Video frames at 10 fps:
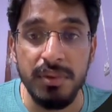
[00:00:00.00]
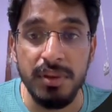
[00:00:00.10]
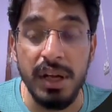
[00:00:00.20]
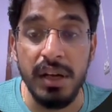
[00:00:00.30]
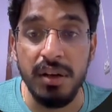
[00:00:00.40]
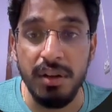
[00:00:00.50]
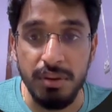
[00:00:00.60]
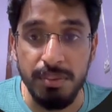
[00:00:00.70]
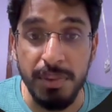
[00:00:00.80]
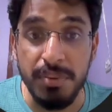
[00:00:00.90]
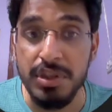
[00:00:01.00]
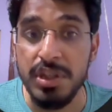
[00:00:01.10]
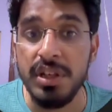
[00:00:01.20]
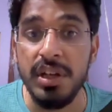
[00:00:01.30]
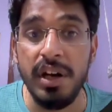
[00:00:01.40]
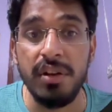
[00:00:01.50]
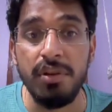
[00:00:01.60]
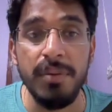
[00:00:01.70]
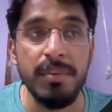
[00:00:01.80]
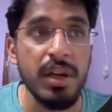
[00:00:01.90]
error permission denied.
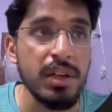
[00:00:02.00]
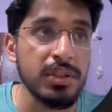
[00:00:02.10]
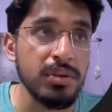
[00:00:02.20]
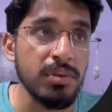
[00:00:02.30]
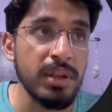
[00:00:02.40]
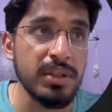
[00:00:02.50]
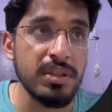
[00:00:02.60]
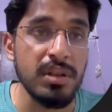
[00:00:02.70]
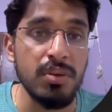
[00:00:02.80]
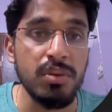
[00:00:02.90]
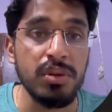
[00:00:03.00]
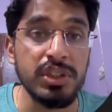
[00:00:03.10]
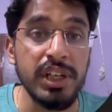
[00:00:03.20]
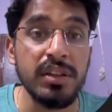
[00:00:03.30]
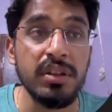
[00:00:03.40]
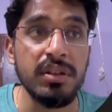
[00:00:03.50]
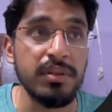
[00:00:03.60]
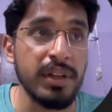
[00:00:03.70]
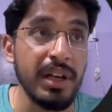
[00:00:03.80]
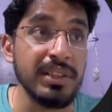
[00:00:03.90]
Okay, so let's now check the
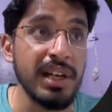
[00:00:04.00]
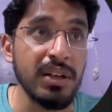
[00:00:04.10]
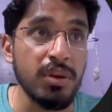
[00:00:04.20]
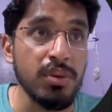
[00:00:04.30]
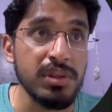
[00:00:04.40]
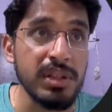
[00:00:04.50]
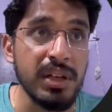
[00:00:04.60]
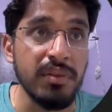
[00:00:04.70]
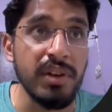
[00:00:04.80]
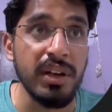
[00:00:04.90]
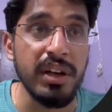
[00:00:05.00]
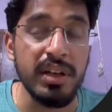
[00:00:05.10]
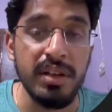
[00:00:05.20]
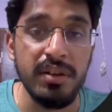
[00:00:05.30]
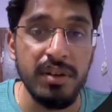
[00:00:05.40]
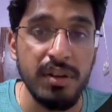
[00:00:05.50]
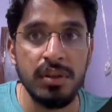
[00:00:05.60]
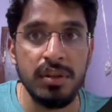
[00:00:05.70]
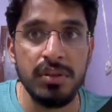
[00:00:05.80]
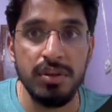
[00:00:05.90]
exact roles that we are getting.
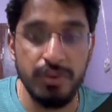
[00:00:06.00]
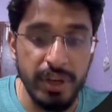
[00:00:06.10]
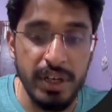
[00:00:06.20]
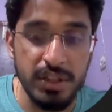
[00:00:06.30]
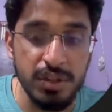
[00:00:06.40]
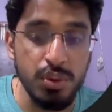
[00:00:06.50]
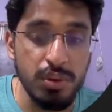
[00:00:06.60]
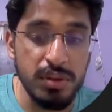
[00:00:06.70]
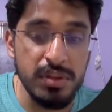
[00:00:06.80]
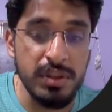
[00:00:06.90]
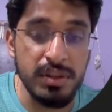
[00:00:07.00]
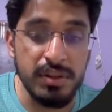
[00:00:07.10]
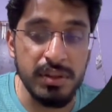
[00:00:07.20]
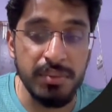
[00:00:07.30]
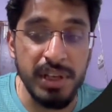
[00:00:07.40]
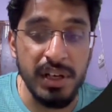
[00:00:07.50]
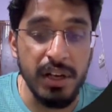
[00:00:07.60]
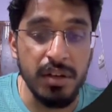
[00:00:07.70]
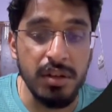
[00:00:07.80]
So we can just store this in something like